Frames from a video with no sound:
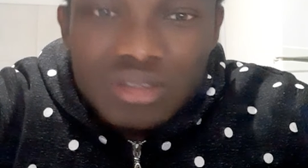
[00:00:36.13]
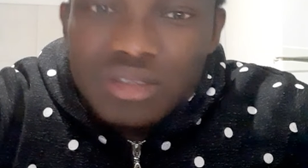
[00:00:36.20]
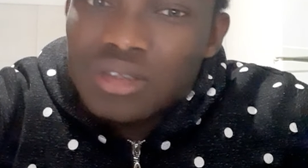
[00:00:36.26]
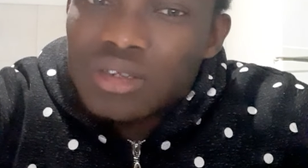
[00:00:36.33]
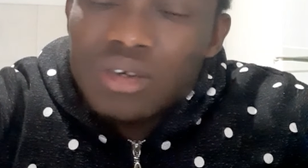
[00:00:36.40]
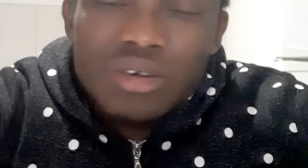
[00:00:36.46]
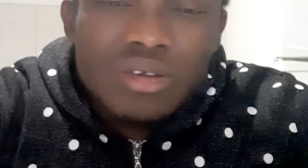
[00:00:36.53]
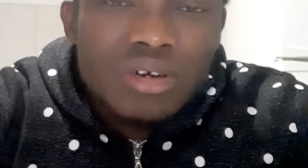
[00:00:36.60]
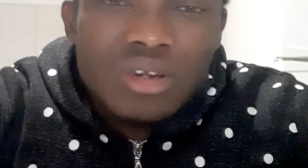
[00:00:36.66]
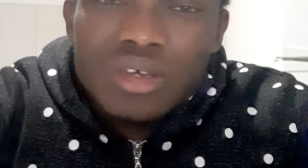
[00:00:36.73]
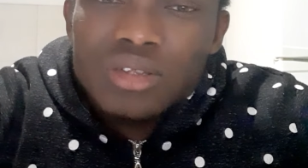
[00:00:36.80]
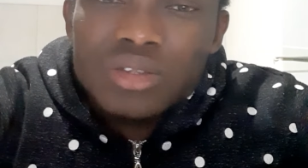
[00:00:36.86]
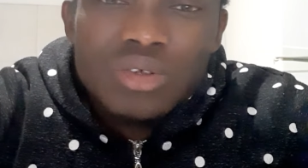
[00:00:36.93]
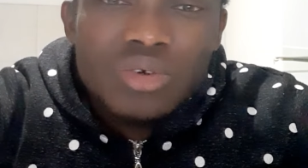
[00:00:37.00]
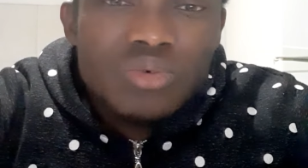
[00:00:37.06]
Don't
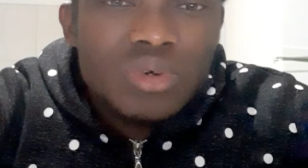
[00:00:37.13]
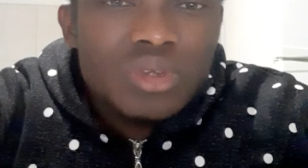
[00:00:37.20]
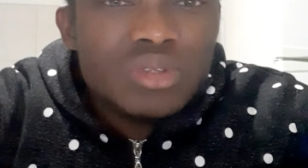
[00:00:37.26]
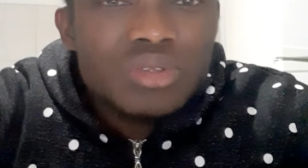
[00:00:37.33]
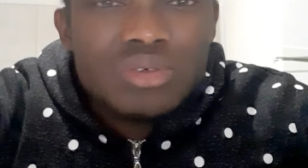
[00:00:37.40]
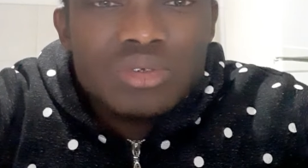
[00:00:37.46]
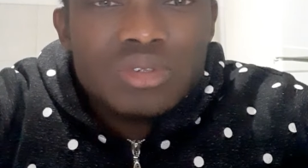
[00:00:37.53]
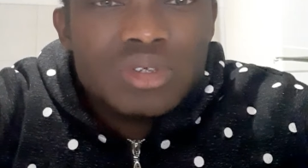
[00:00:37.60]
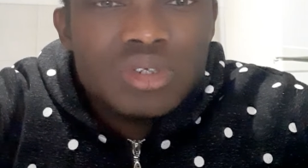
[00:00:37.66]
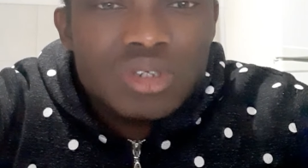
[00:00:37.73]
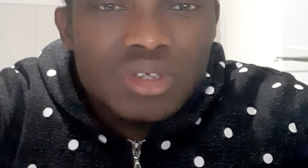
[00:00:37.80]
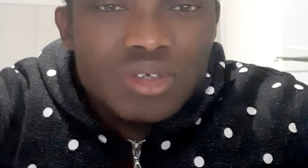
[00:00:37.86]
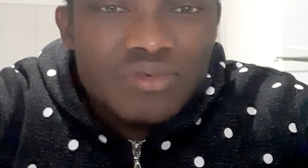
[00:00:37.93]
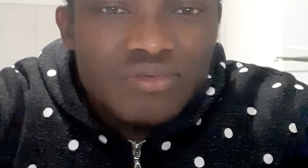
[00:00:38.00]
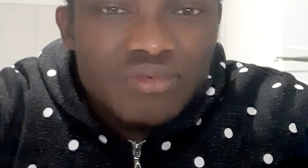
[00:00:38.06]
let no one to
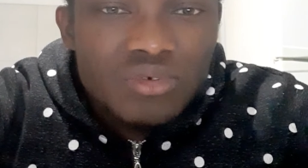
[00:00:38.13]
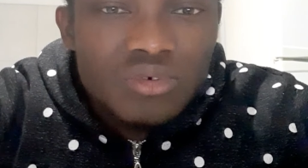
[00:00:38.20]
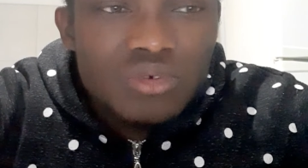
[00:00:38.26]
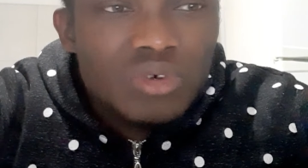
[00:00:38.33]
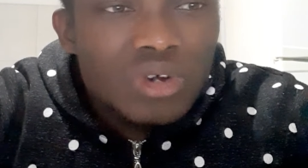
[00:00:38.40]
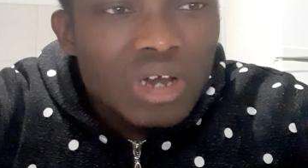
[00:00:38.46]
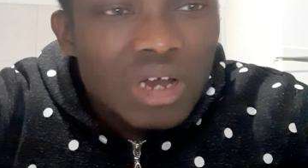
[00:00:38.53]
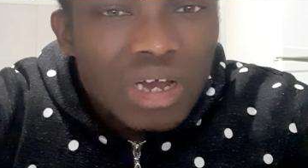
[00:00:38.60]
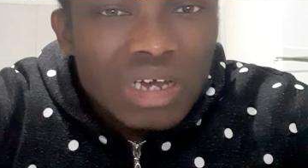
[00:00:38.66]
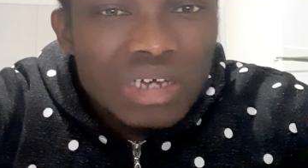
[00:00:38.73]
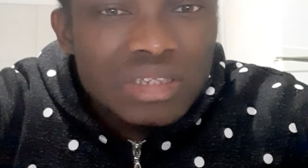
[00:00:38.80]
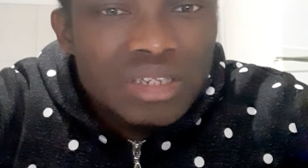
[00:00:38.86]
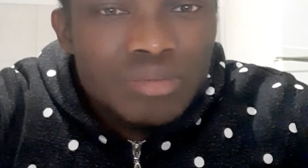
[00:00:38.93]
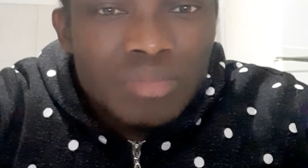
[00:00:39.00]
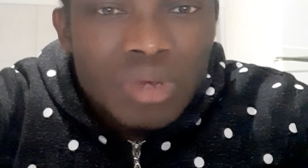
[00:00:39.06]
deceive you.
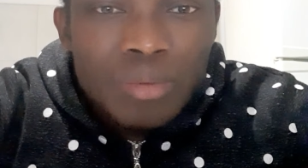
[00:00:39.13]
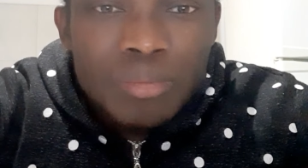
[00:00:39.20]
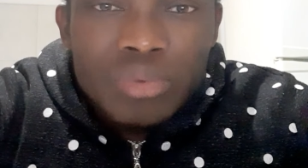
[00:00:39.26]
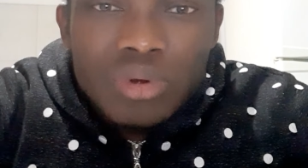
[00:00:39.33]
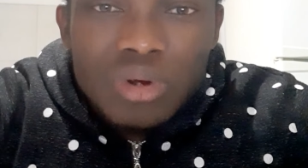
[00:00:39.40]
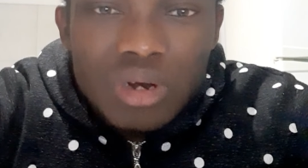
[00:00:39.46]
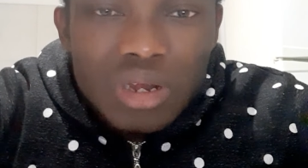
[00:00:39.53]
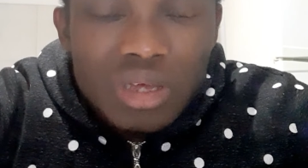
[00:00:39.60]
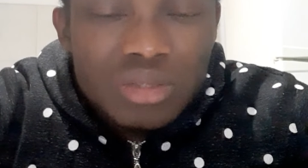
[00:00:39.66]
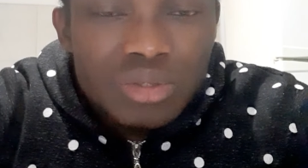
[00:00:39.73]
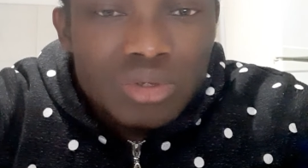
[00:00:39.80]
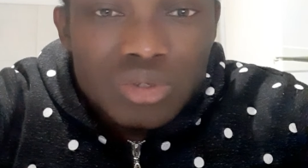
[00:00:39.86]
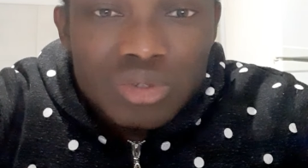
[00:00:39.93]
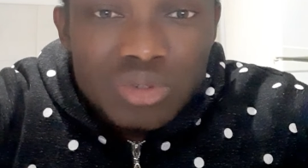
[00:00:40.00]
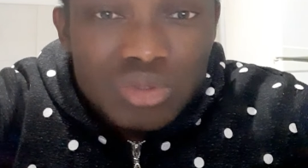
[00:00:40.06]
And the Bible let
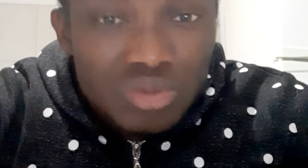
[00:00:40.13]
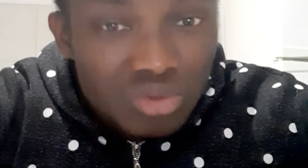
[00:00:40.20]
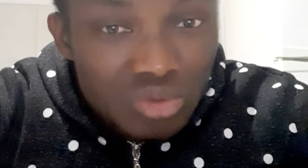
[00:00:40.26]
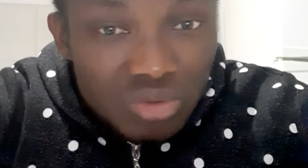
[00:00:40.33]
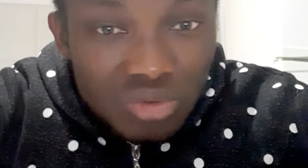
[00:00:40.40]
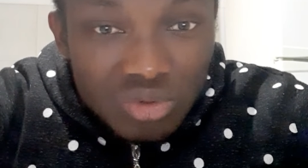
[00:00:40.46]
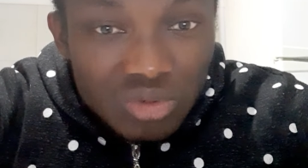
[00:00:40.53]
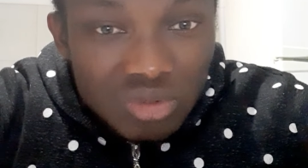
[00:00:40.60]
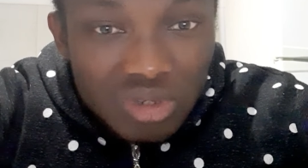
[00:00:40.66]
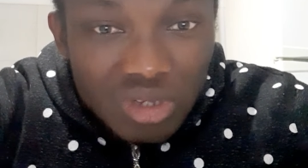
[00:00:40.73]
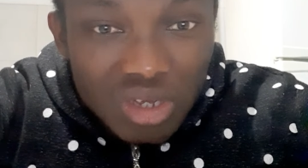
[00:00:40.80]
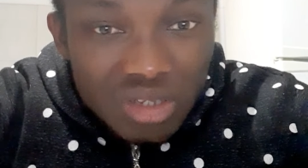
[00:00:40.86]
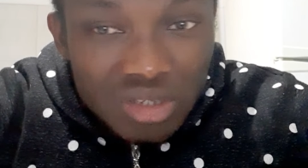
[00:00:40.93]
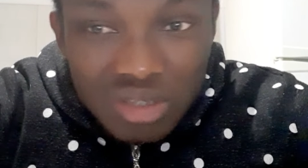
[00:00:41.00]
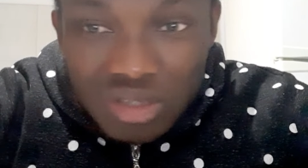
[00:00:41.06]
us to know
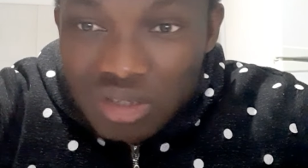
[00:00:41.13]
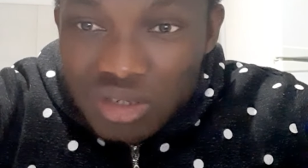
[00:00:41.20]
that